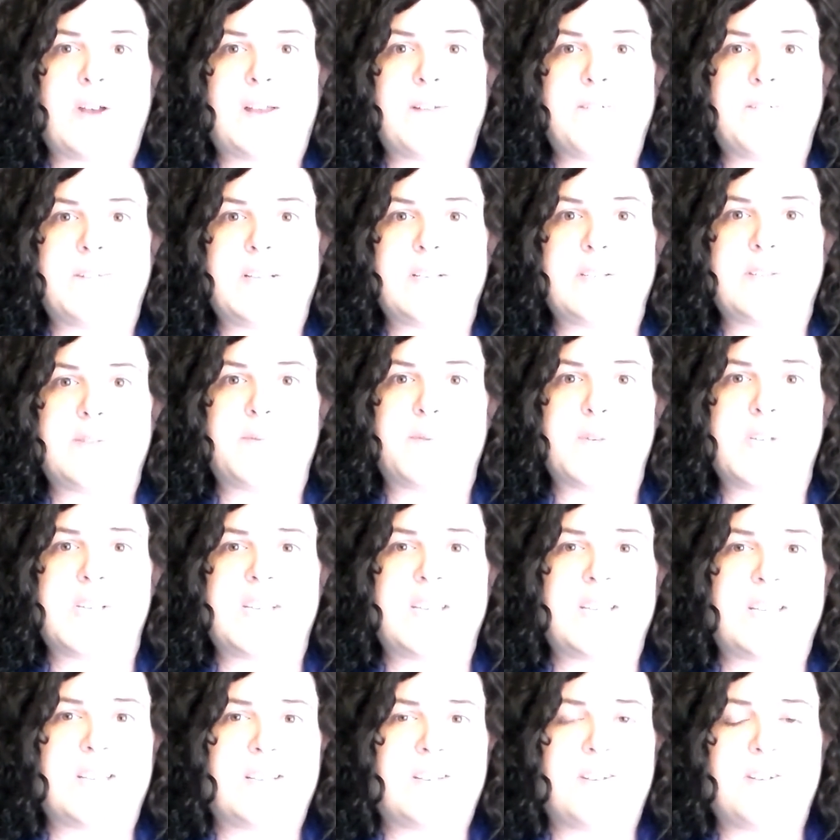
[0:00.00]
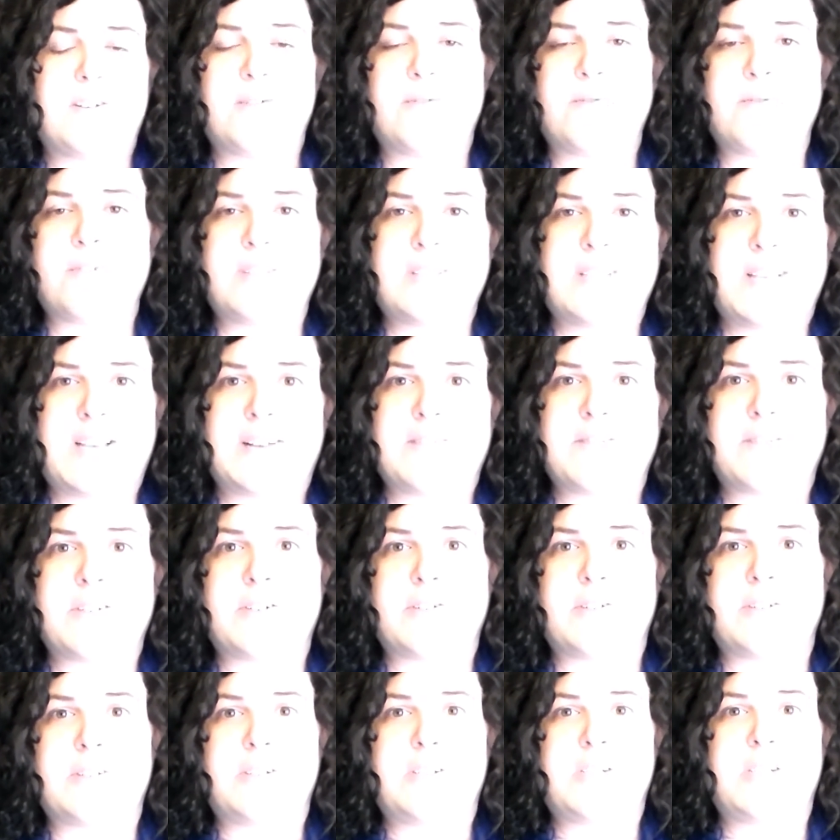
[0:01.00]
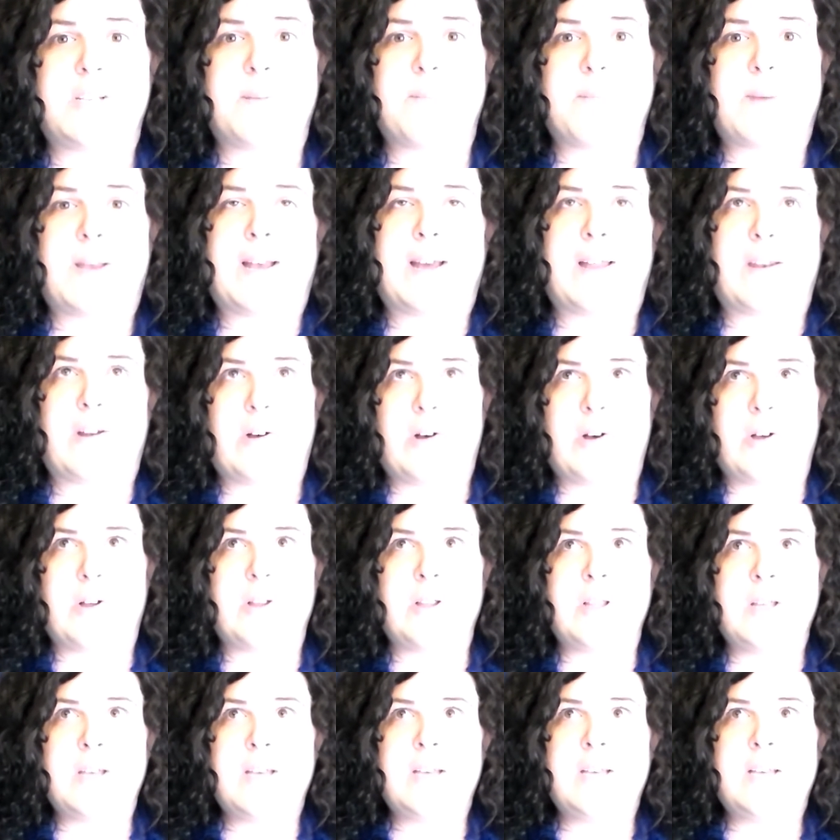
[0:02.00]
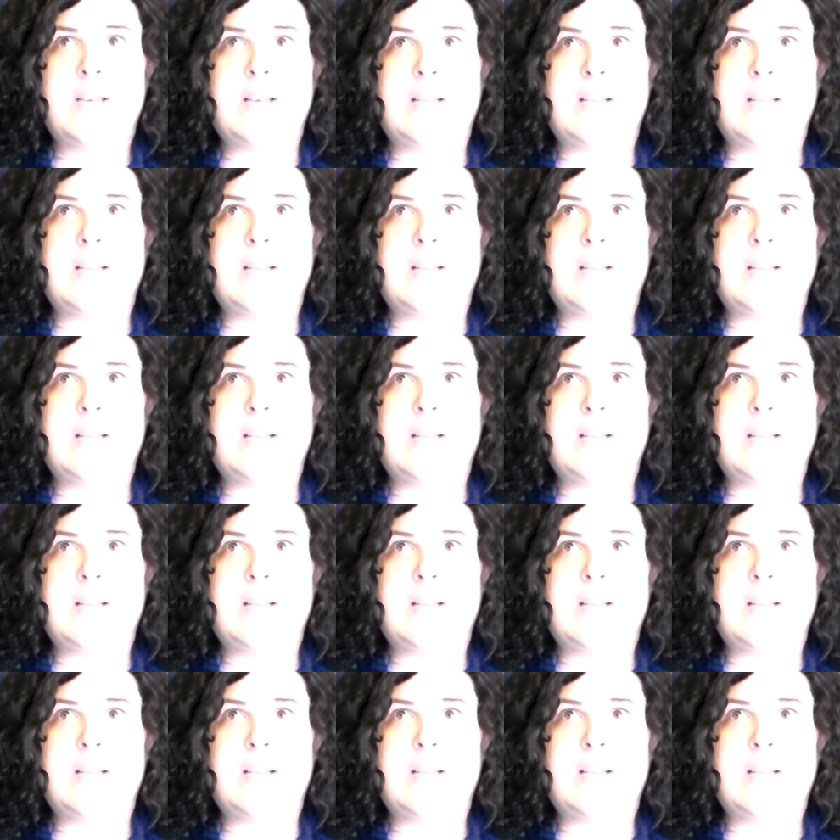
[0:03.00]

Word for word: five days a week, and you don't really have to go to the gym at all.